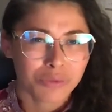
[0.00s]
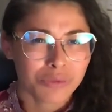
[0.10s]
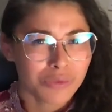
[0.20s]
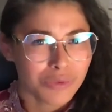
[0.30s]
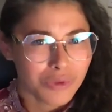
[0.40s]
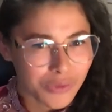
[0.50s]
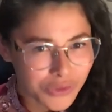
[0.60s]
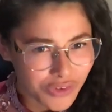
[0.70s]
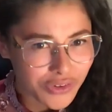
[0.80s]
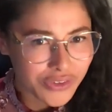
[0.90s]
well, I
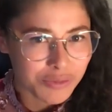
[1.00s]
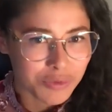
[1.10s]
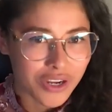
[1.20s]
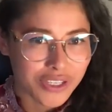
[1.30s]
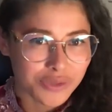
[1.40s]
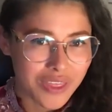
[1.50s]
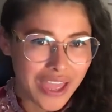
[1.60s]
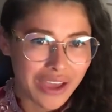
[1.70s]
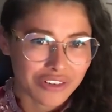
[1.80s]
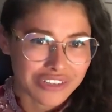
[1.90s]
was very surprised with
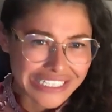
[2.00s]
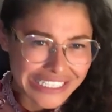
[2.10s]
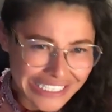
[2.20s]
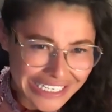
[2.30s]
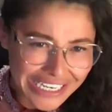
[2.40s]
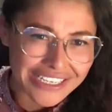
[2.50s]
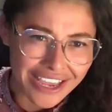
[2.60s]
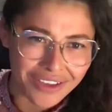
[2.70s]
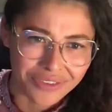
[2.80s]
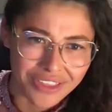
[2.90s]
how
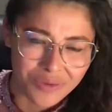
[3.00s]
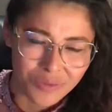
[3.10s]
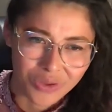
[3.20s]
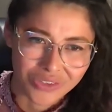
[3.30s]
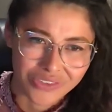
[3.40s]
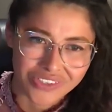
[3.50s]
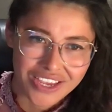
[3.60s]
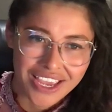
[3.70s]
detailed that was